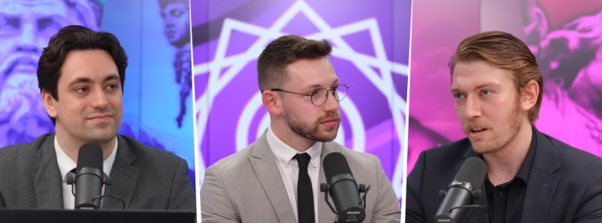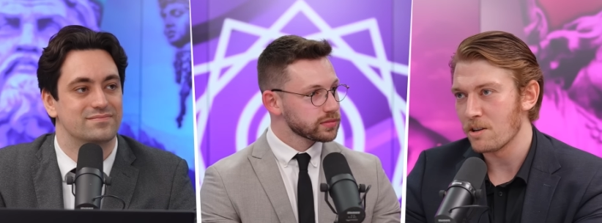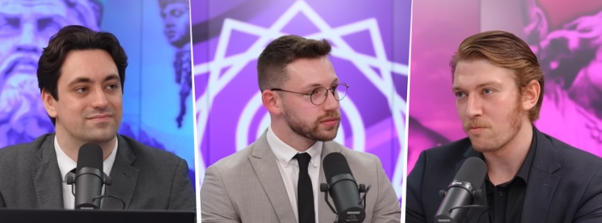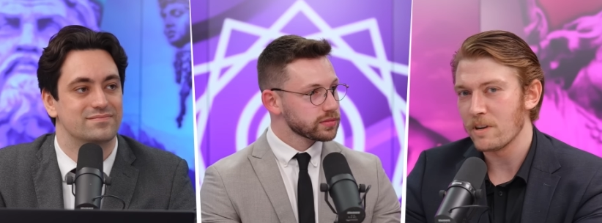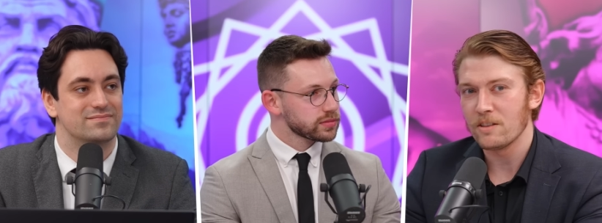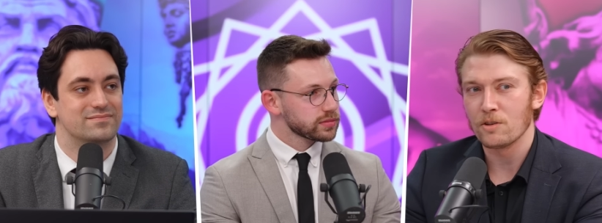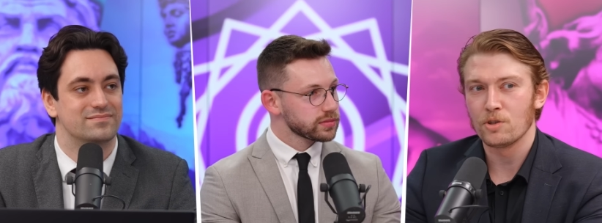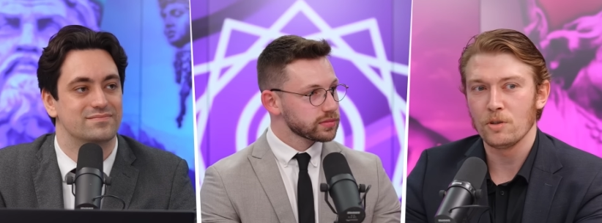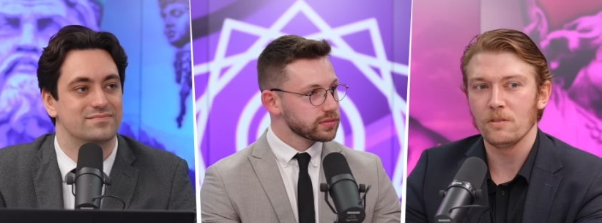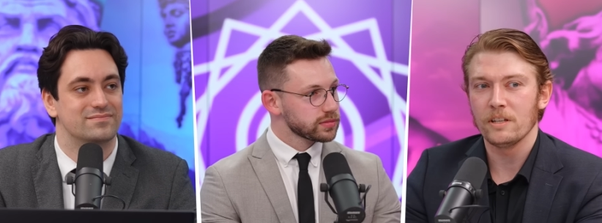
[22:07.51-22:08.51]
Speaker 1: and you read that
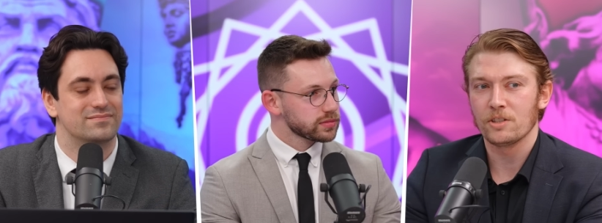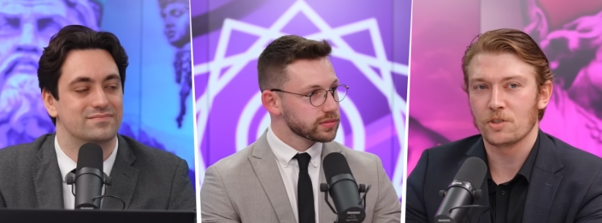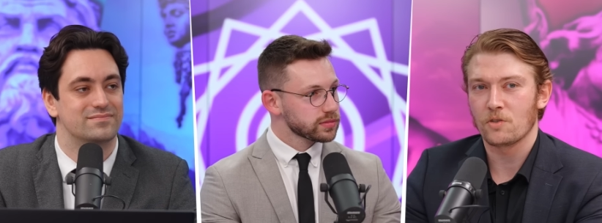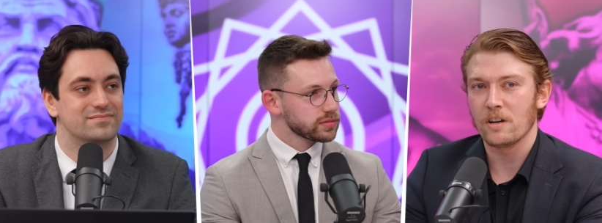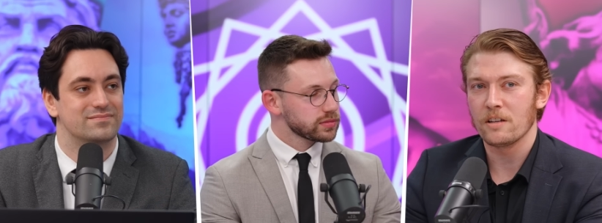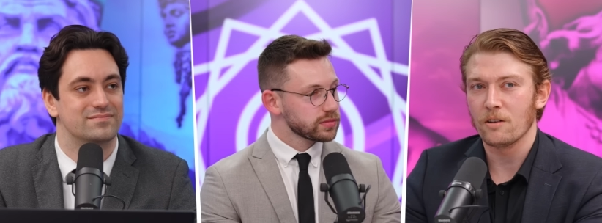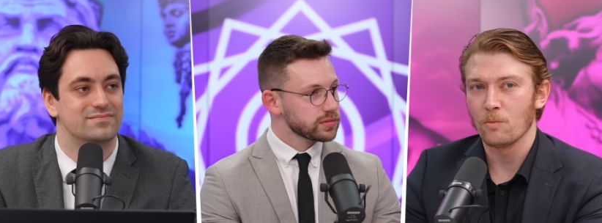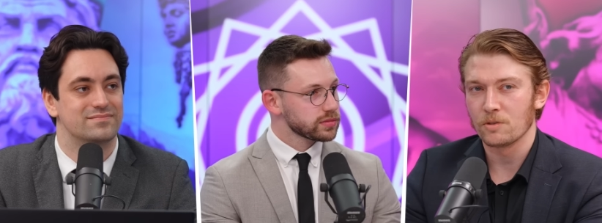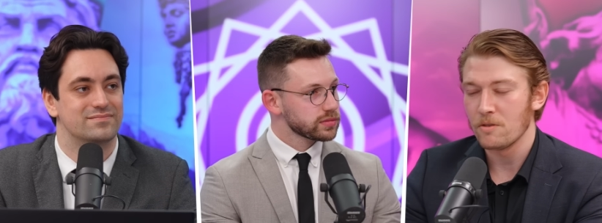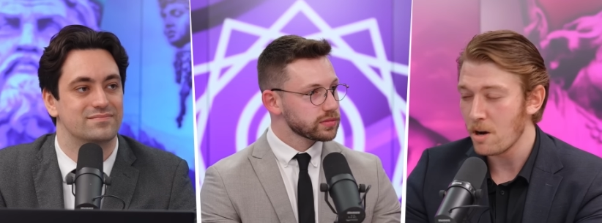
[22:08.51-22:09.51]
Julius
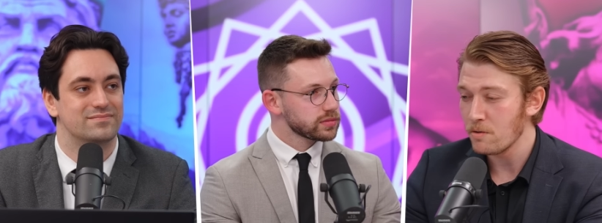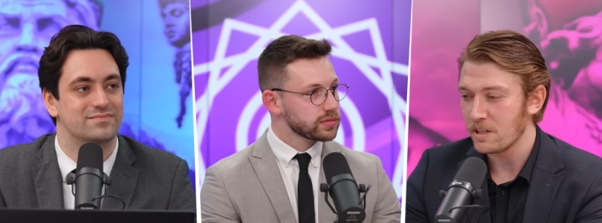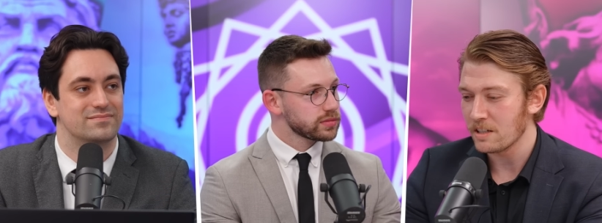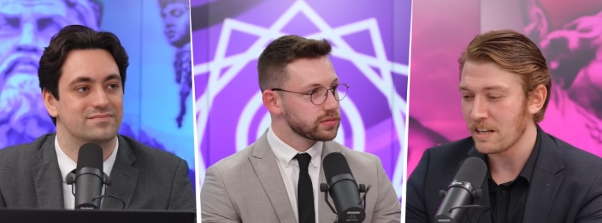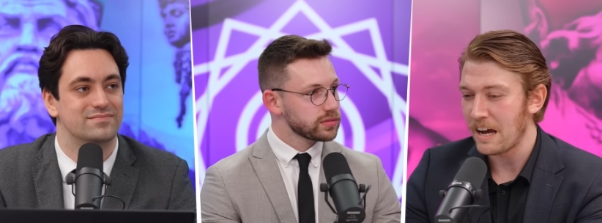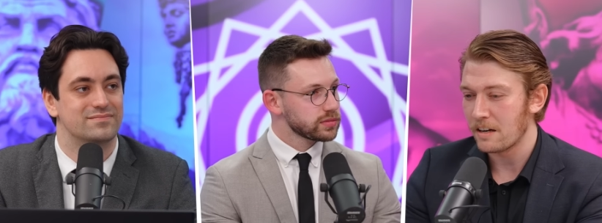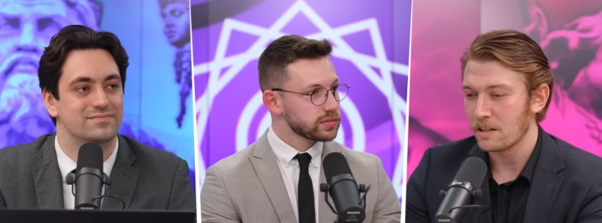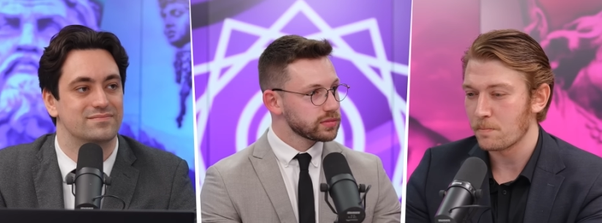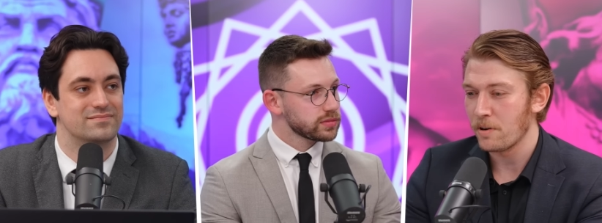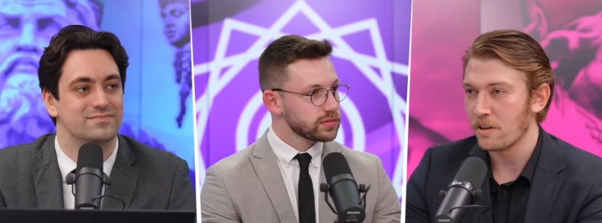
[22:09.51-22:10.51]
Streicher was noting down
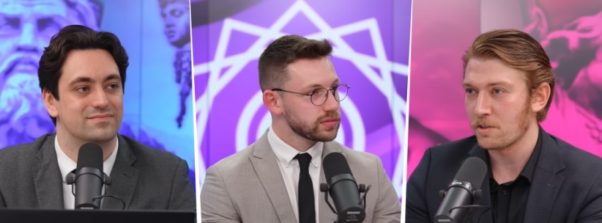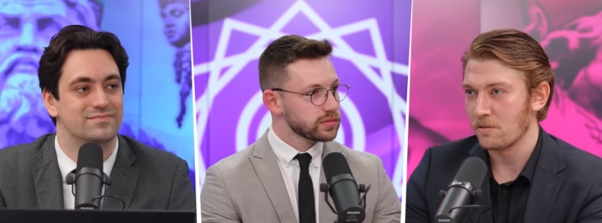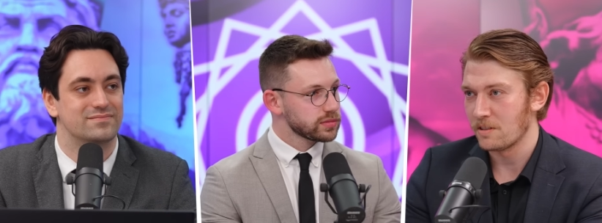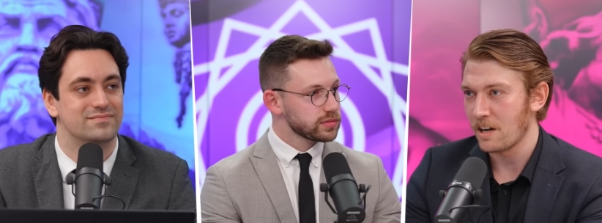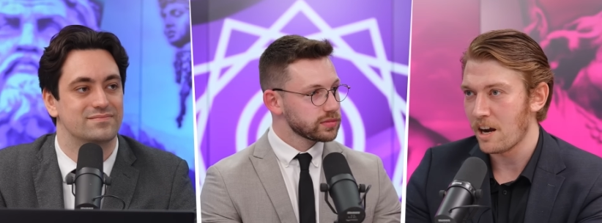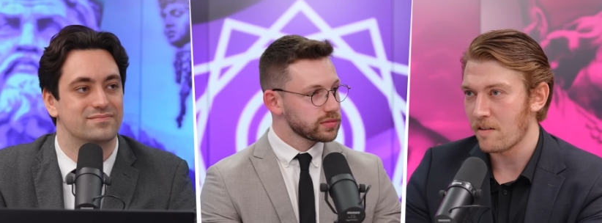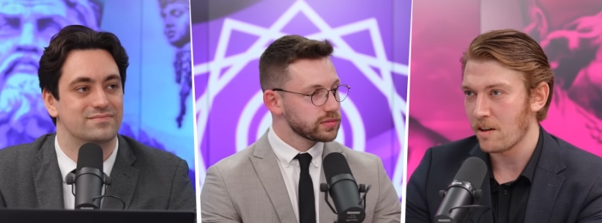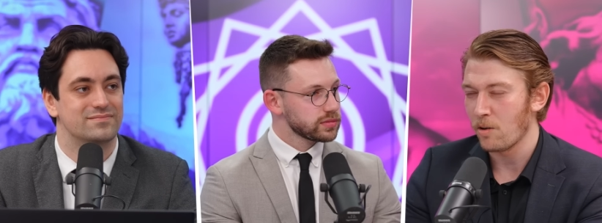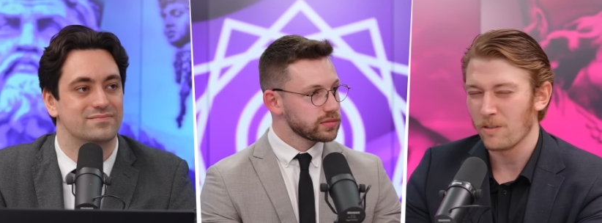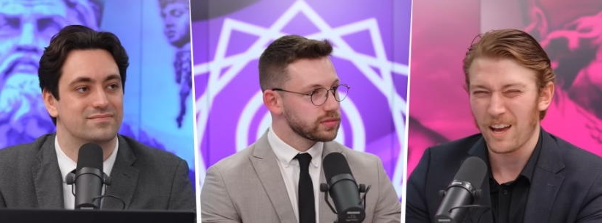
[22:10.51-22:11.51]
in his personal diary
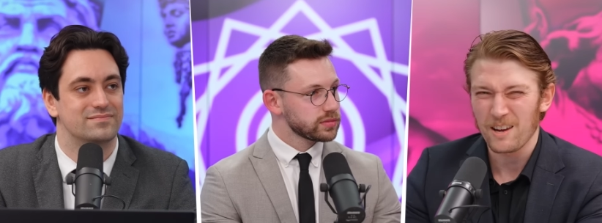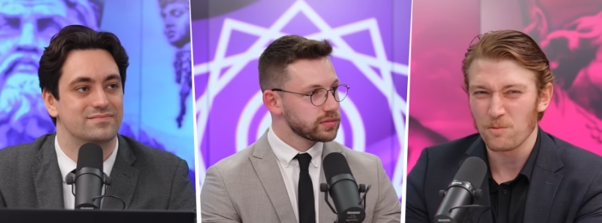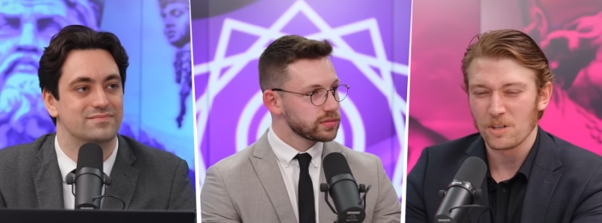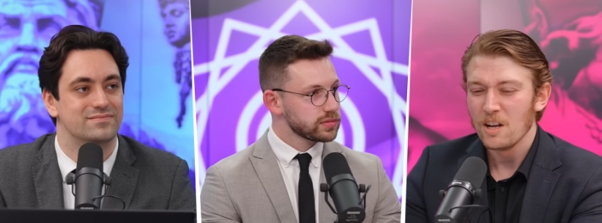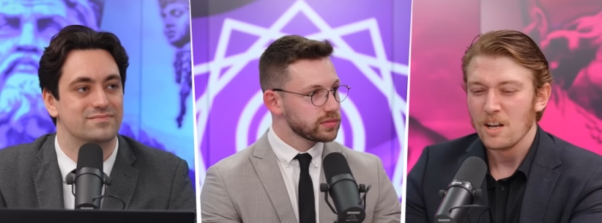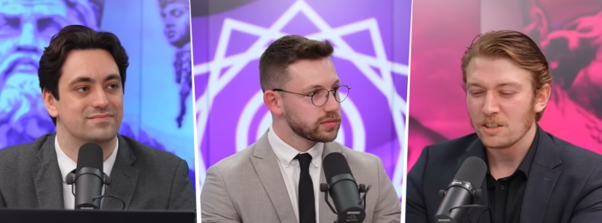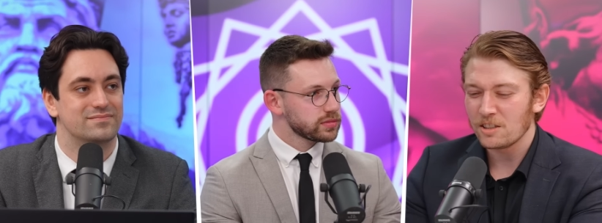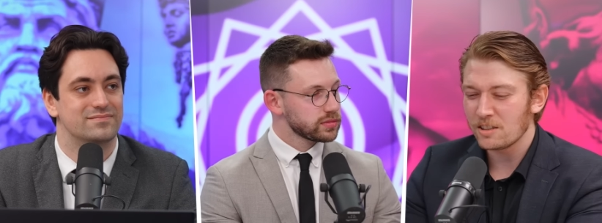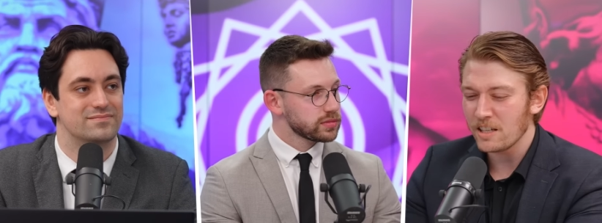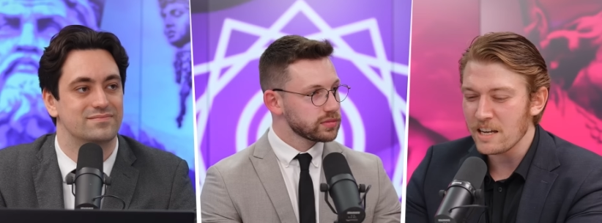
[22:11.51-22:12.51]
the whole that he was
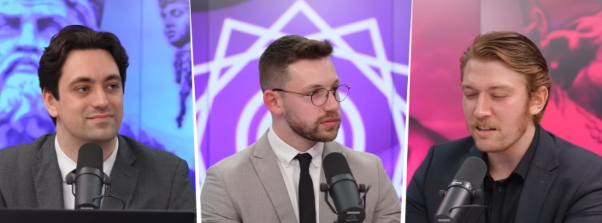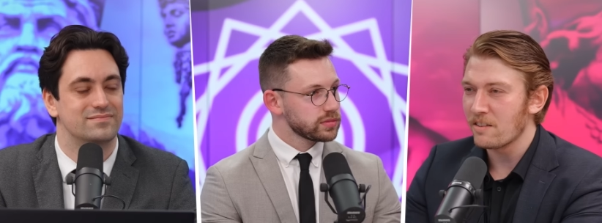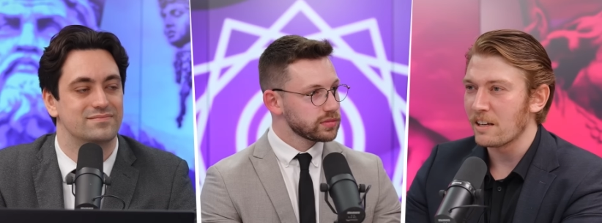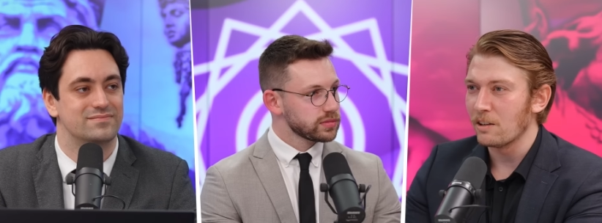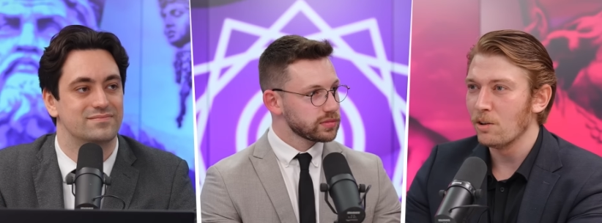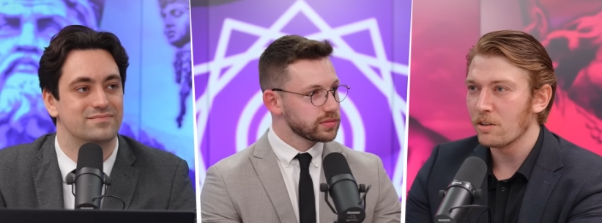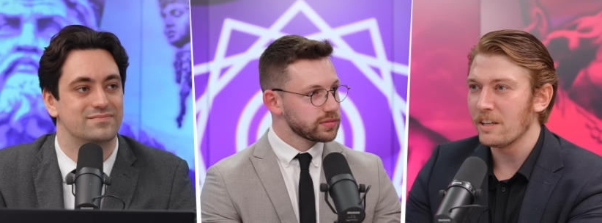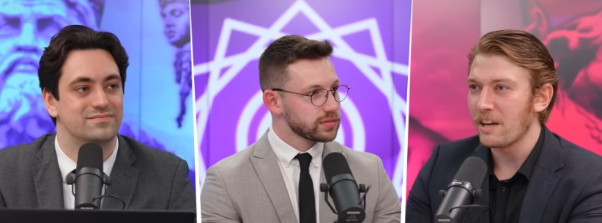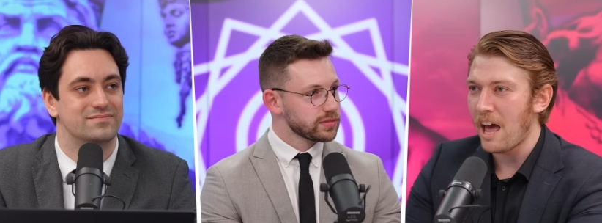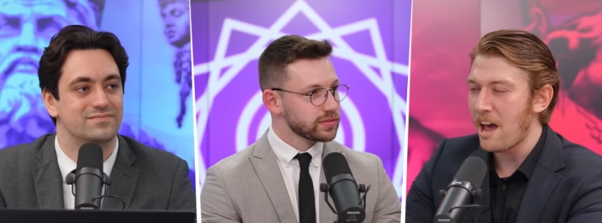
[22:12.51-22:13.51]
seething,
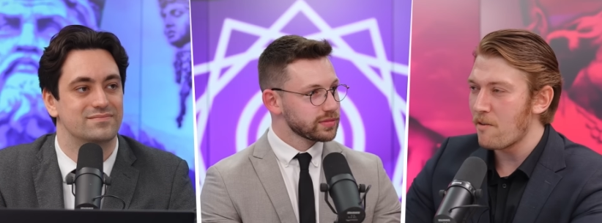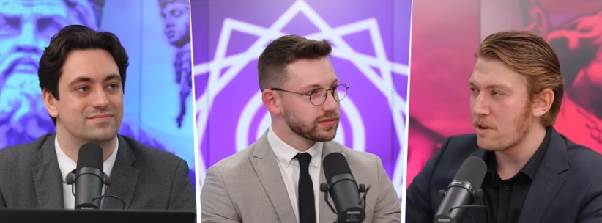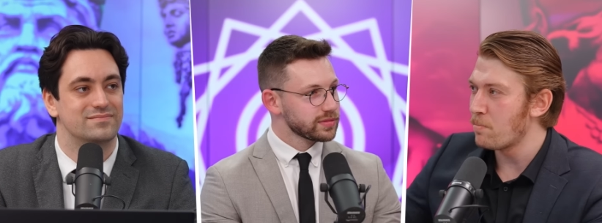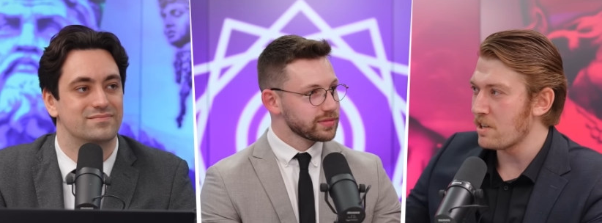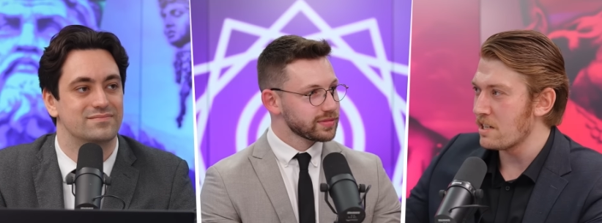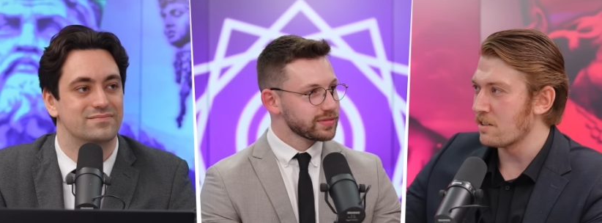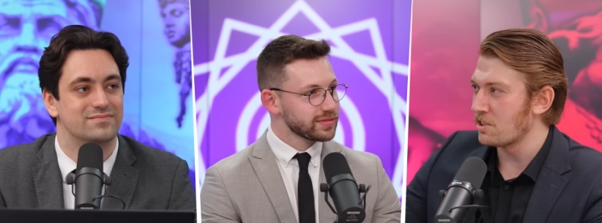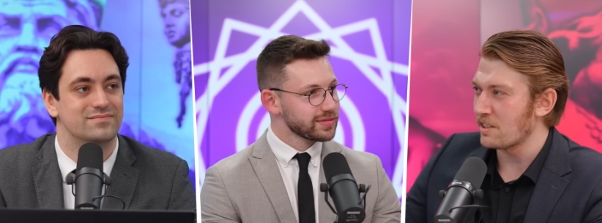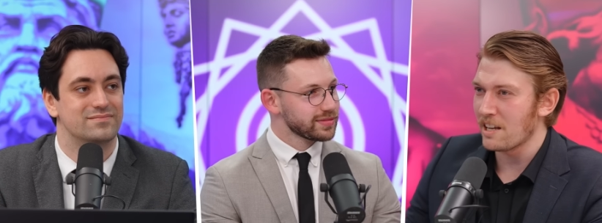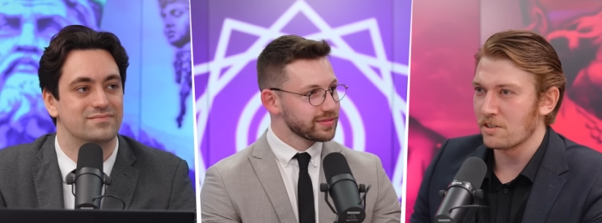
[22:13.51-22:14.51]
looking at everybody in the
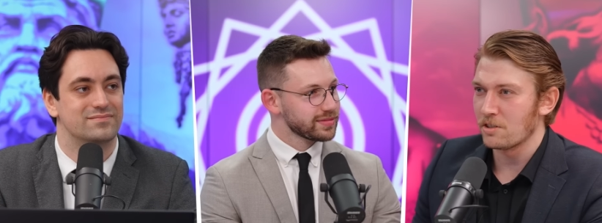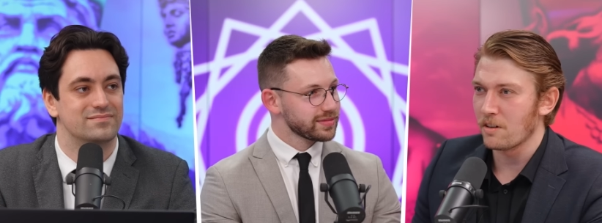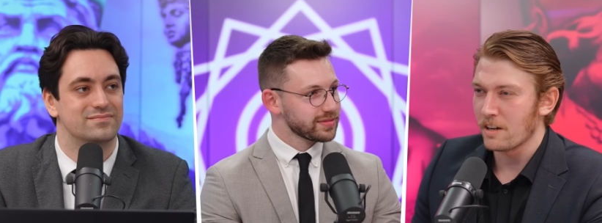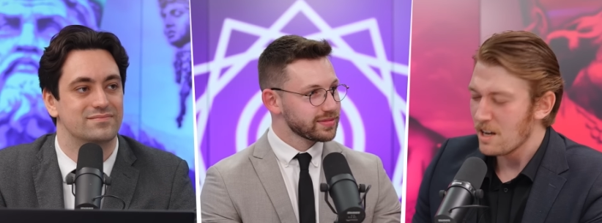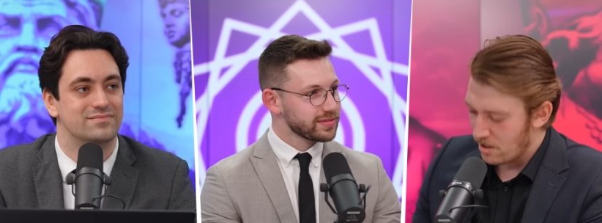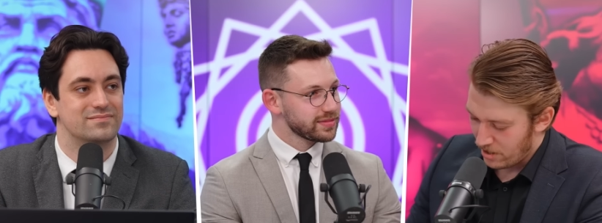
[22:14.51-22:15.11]
stands, just going,